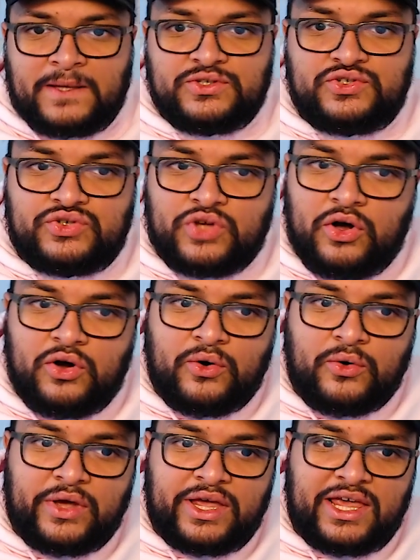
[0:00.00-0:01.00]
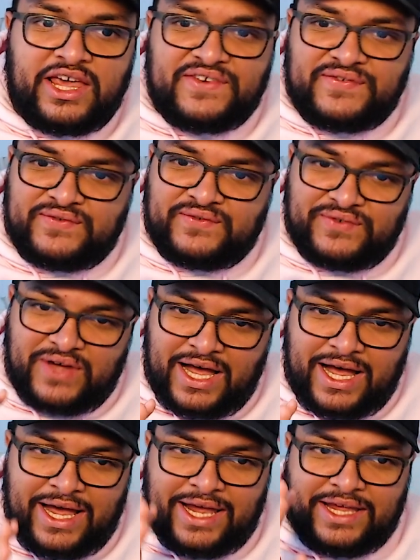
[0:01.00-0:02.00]
So if
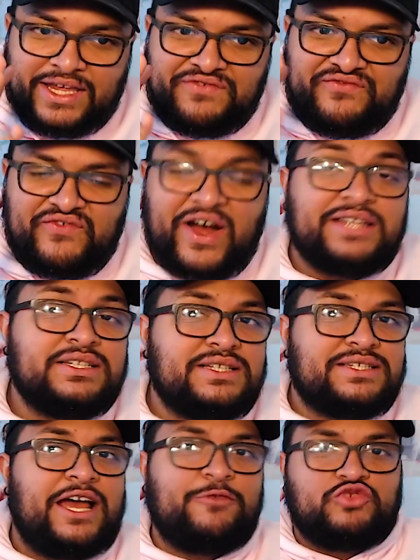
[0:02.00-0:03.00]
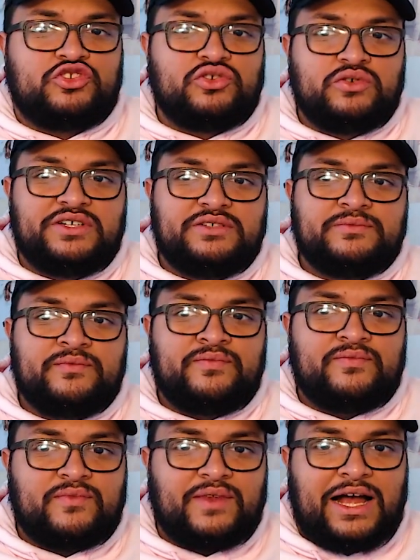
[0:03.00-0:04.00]
I find the time to do it,
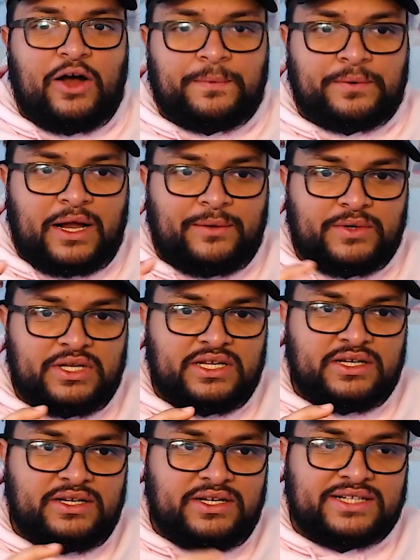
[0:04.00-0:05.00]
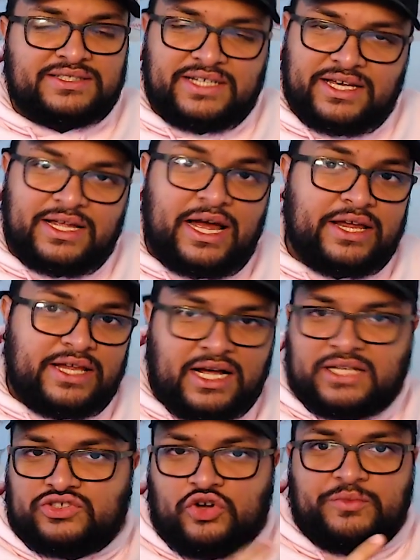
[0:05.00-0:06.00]
I'll probably get together how
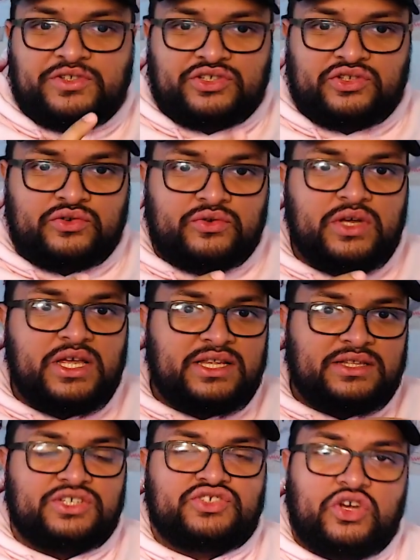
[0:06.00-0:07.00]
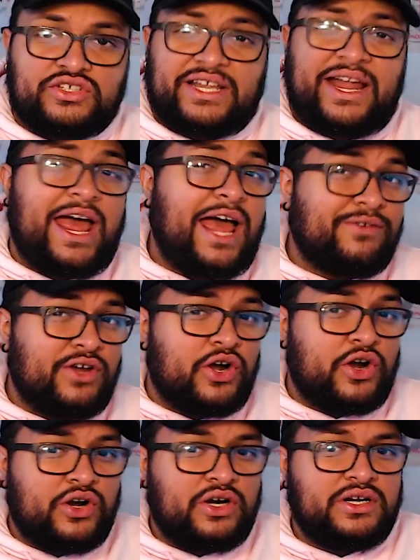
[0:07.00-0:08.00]
y'all told me to do the songs that I haven't
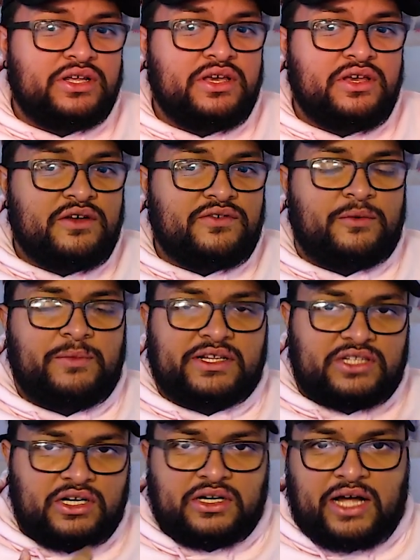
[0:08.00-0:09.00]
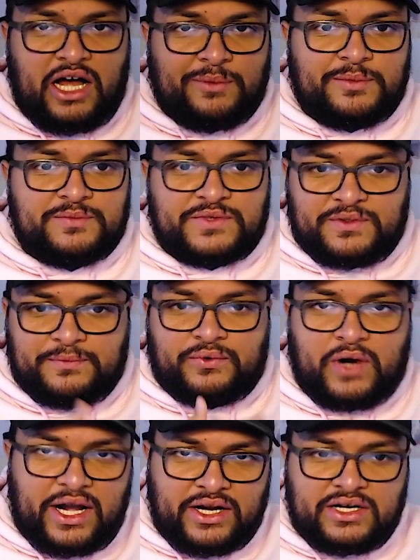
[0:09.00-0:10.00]
heard from like the albums
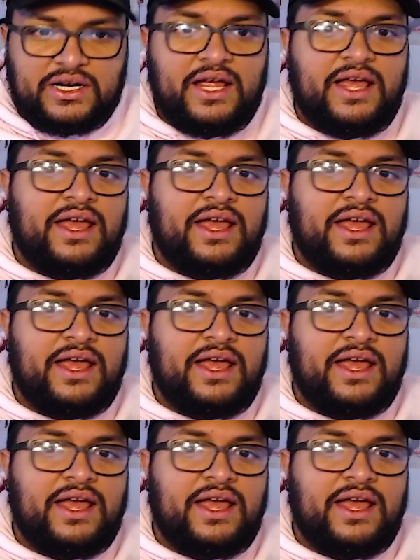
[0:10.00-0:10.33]
prior